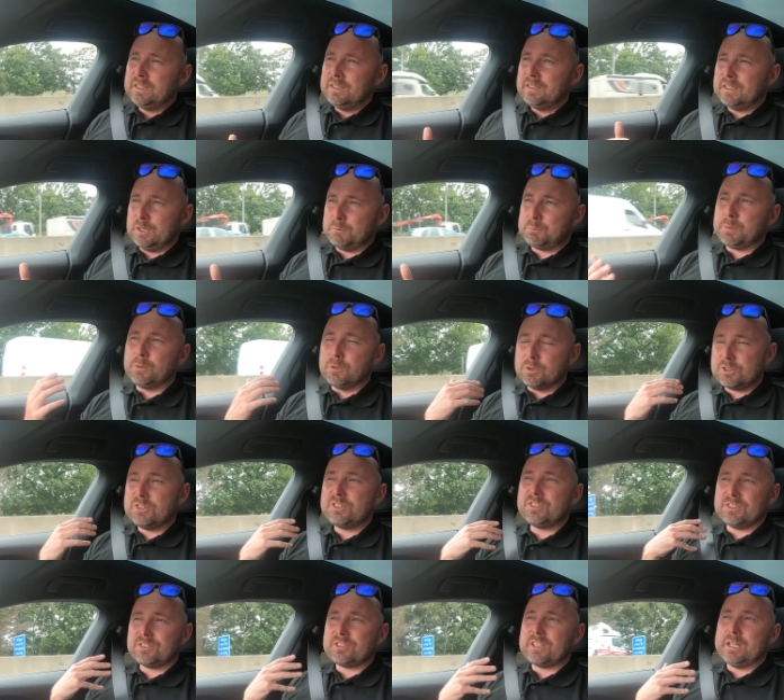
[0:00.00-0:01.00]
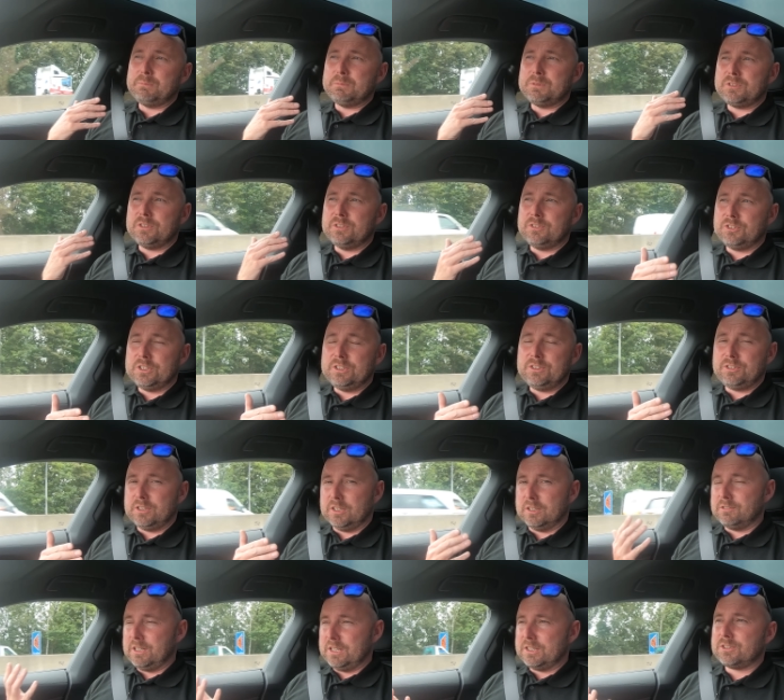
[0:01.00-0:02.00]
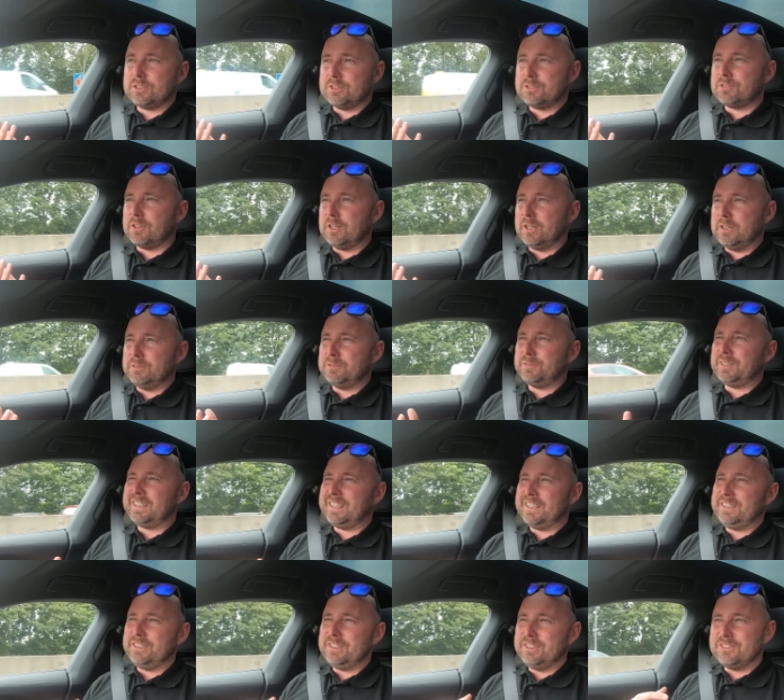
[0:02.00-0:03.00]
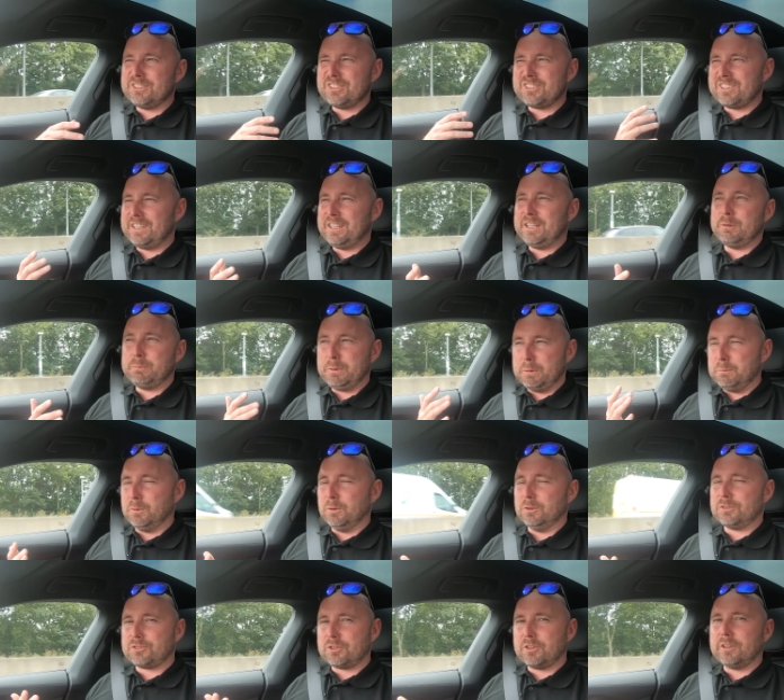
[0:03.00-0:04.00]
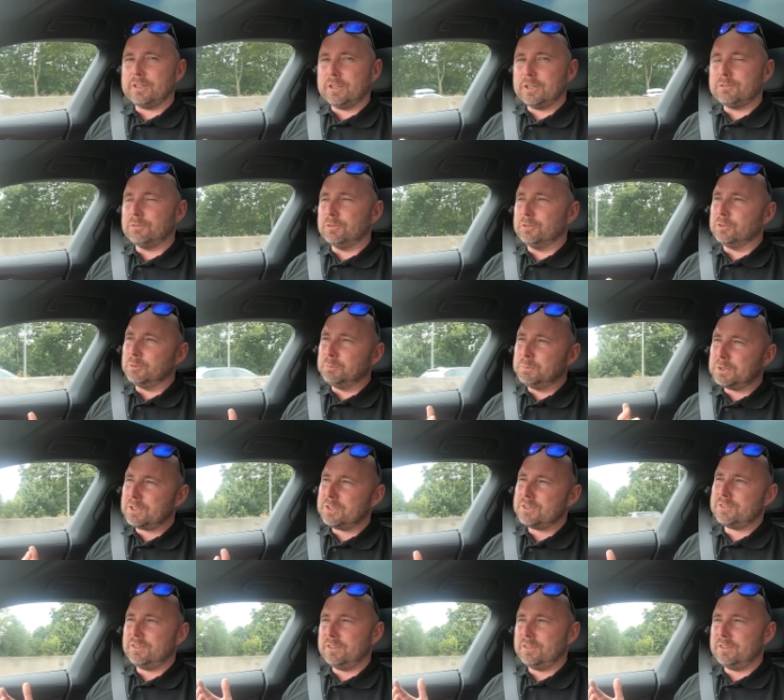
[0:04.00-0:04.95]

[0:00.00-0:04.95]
That Porsche is the same as the GT-RS I drove. Again, you can just hear a bit more tyre roar because of